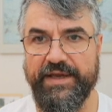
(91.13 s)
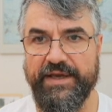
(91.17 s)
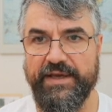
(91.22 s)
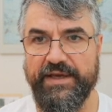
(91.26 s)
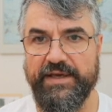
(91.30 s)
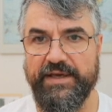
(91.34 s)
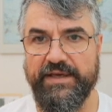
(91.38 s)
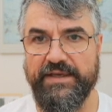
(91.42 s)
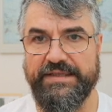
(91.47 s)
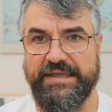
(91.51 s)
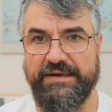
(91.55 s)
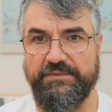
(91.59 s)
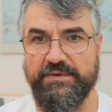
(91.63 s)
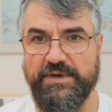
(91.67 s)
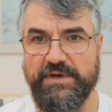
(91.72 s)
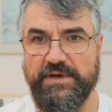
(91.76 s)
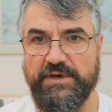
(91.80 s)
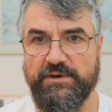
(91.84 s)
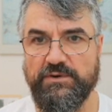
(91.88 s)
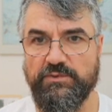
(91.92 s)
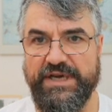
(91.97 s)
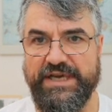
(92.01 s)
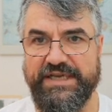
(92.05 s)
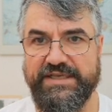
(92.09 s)
now we are
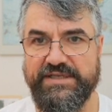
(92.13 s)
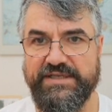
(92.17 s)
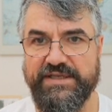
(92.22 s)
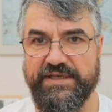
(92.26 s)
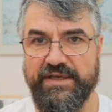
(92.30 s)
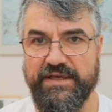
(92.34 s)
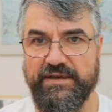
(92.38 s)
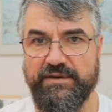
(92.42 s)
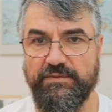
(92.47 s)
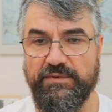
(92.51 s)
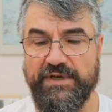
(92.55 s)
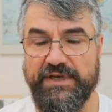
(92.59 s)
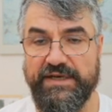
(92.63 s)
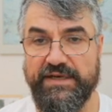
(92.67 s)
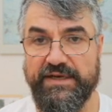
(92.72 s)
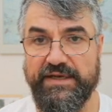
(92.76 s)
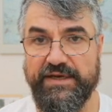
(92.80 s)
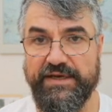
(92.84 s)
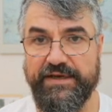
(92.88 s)
waiting when